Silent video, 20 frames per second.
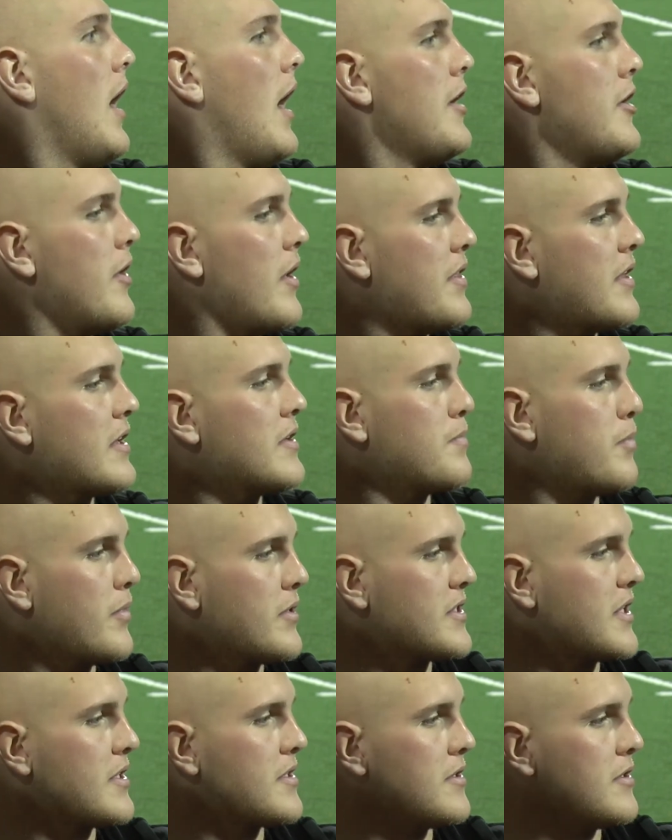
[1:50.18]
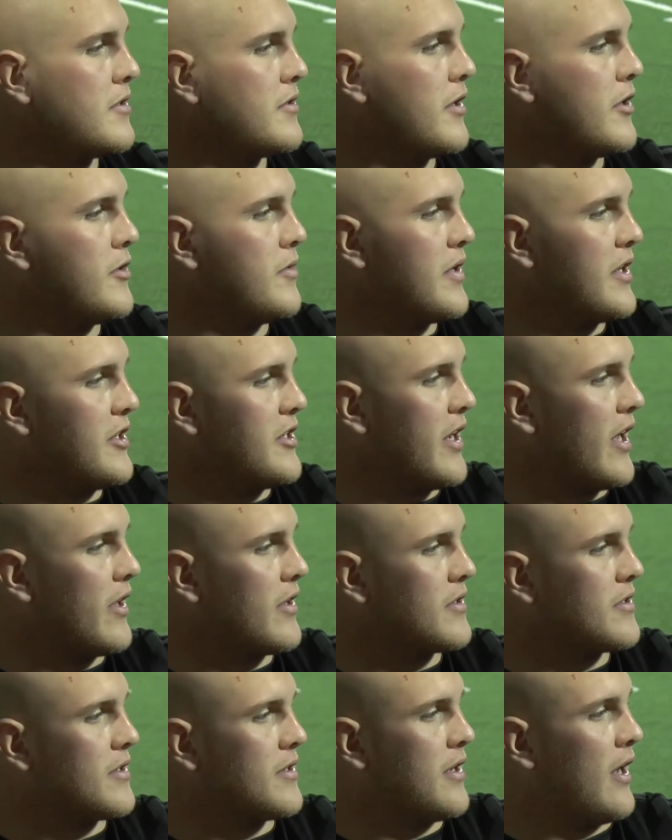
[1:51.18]
I do. I think it presents a unique
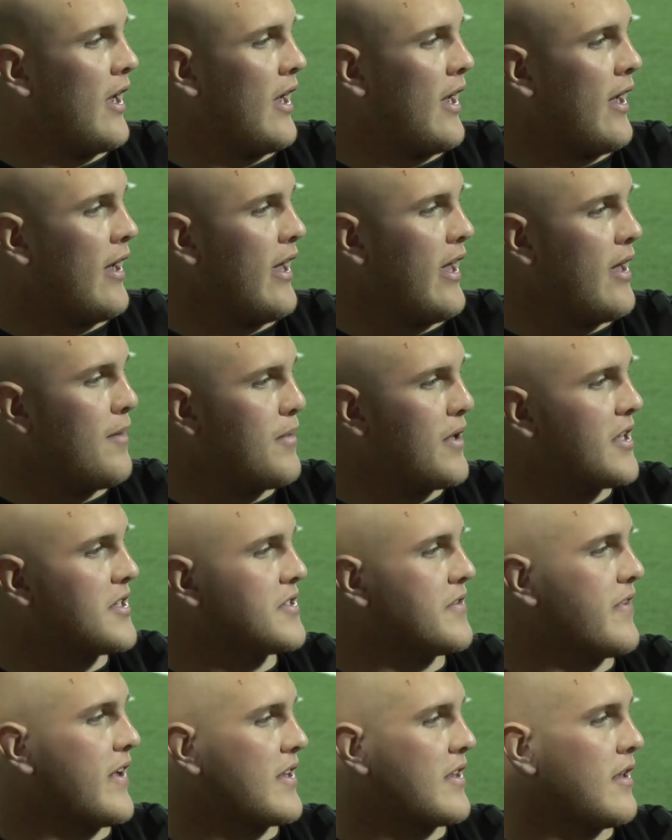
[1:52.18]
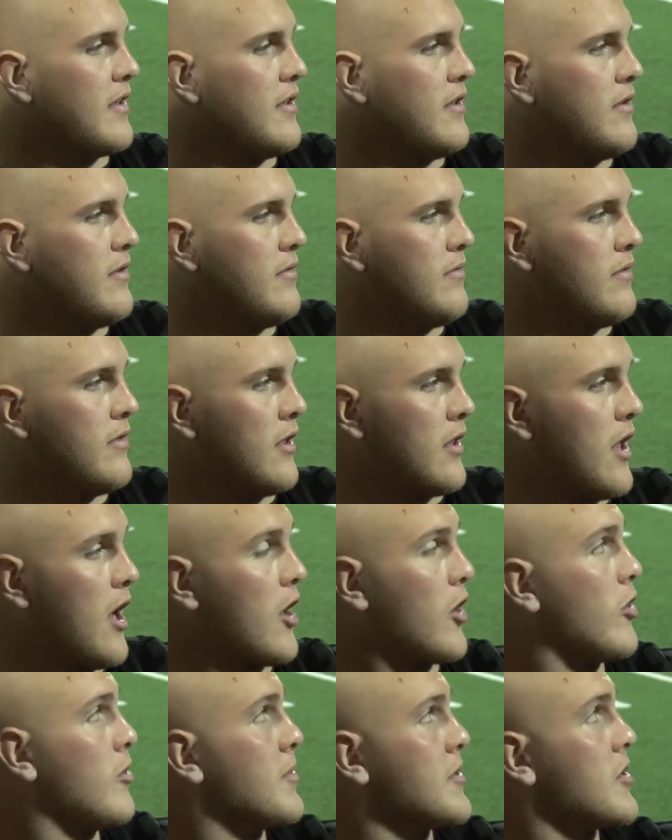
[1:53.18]
challenge. And because of the fact that the
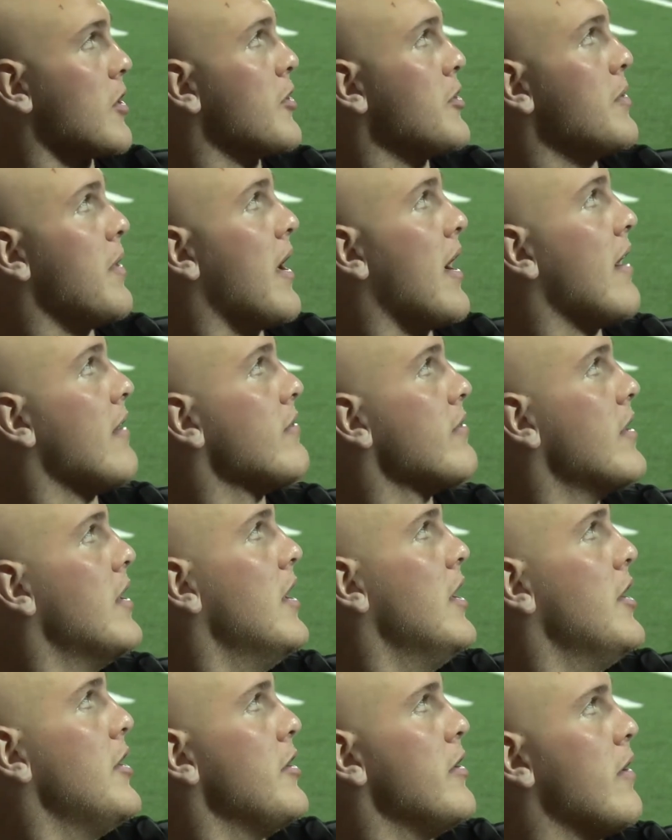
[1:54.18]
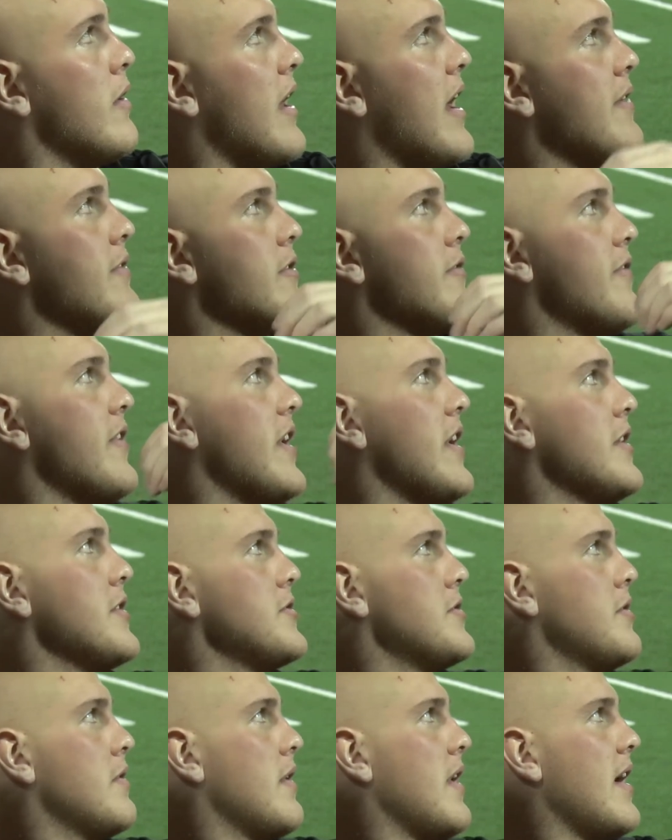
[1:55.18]
locker room is all you have. You don't have your
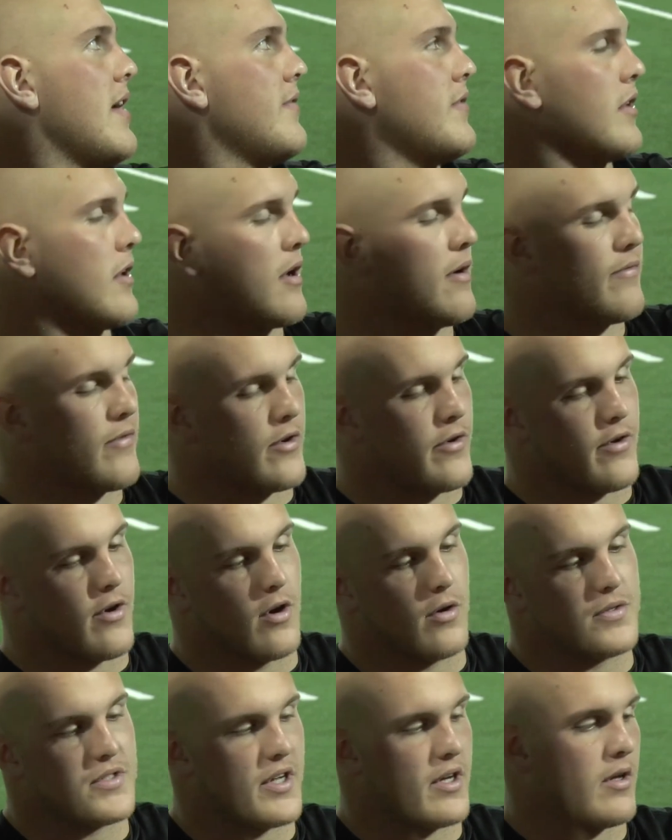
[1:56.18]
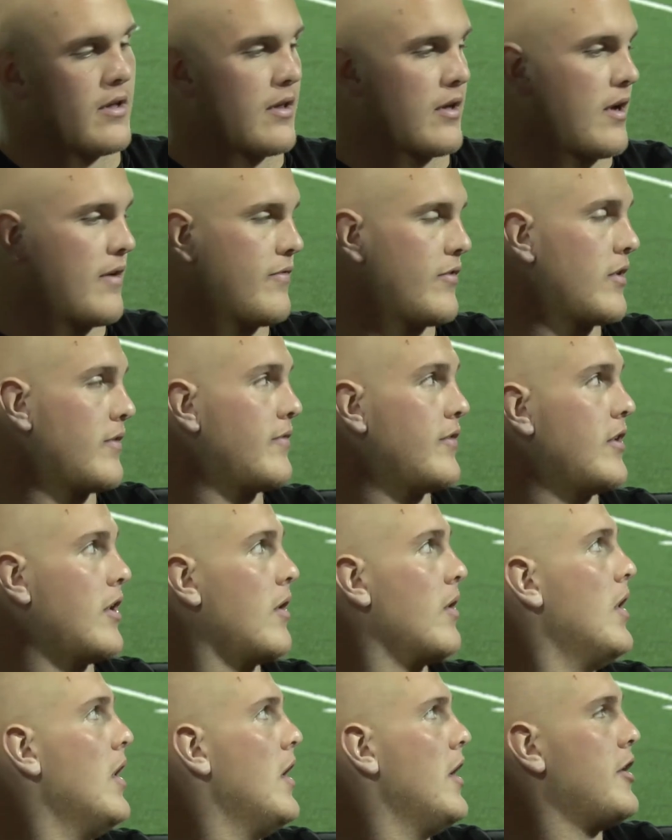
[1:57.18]
fans, you don't have the comfort of your hotel, the comfort of,
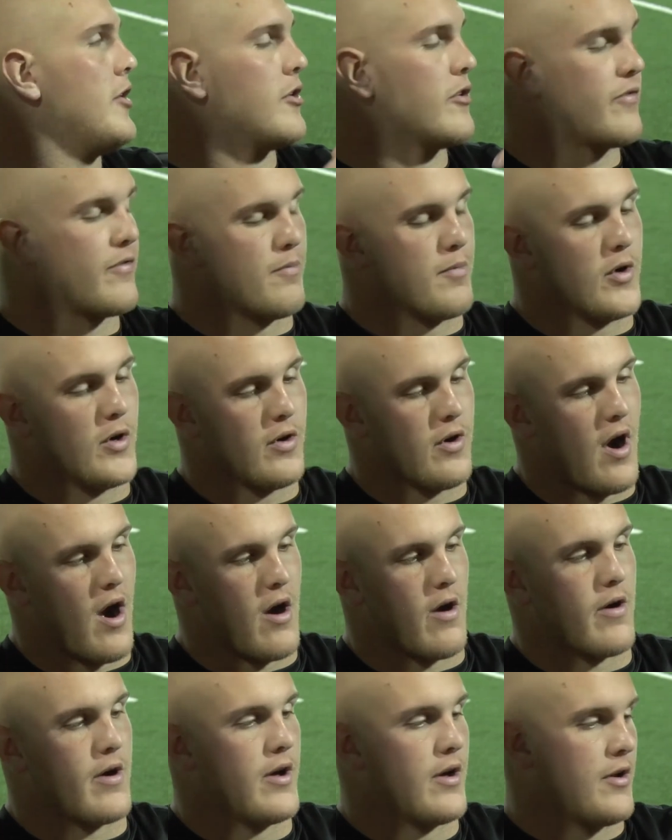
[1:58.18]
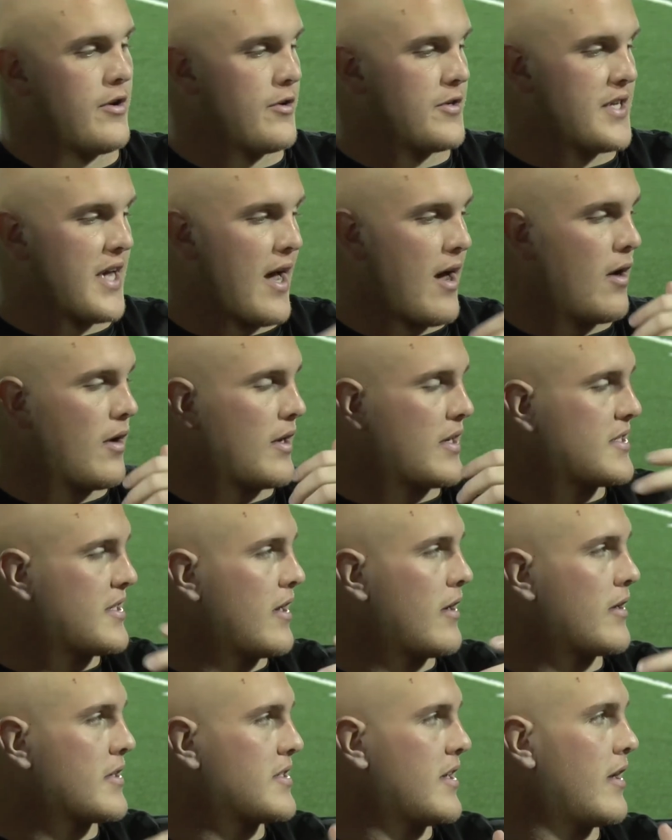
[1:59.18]
your familiar area and your town, et
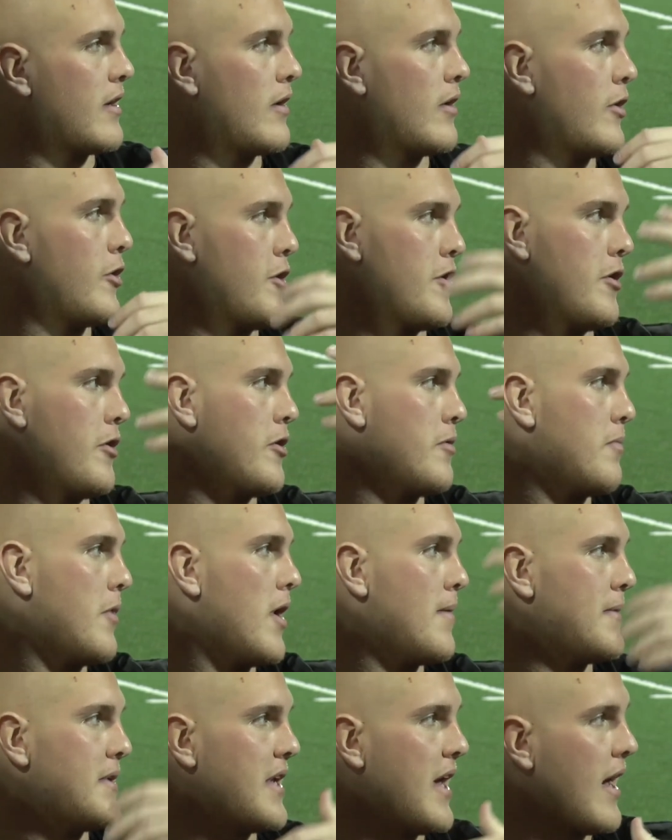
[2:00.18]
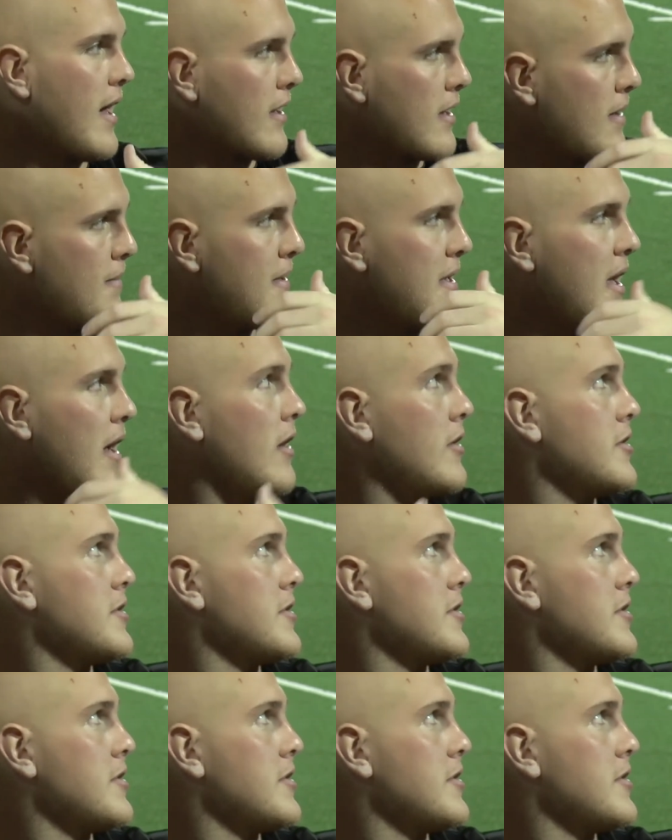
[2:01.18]
cetera, or, your mom and dad coming down,